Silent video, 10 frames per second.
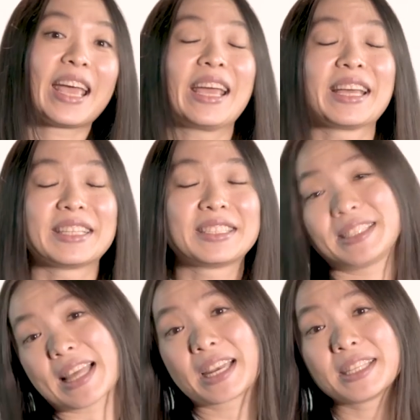And
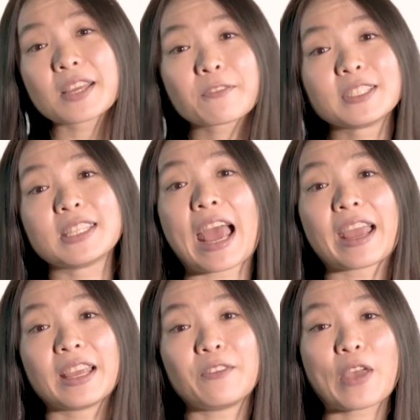that is it for
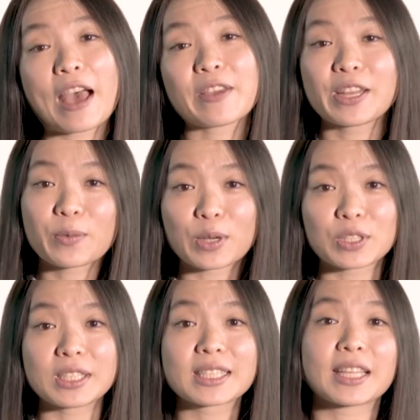today. If you have any
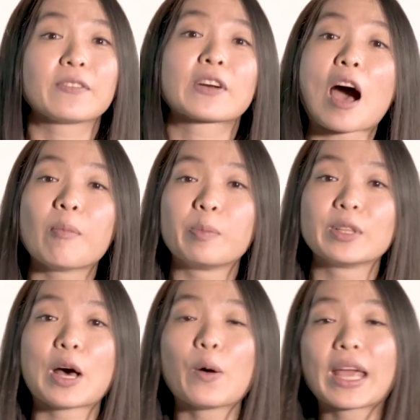questions, leave a comment
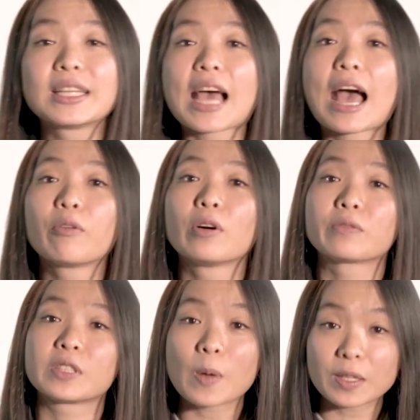below and I will
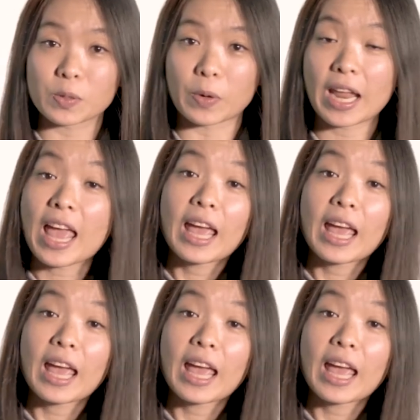respond to it.